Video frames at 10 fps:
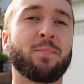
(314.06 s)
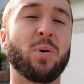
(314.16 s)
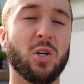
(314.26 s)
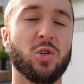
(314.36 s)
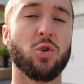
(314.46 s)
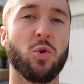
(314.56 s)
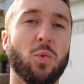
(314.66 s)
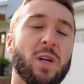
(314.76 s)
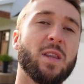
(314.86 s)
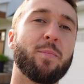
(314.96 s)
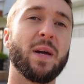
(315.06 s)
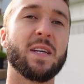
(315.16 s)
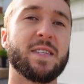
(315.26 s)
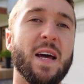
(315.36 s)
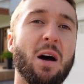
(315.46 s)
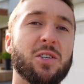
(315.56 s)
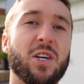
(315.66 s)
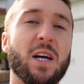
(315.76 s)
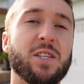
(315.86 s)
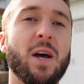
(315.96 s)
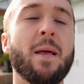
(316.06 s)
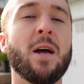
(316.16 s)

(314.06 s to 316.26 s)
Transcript: because those are really the biggest downsides.